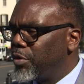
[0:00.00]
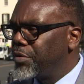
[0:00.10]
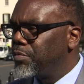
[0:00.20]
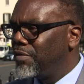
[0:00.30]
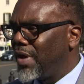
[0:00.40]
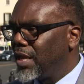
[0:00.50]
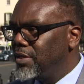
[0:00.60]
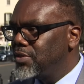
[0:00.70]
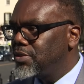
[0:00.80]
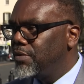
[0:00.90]
riddled with
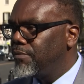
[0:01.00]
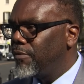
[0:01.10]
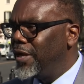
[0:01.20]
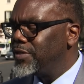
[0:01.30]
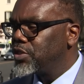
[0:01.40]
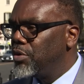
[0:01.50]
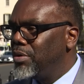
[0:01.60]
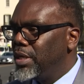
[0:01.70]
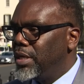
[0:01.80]
violence, right? So,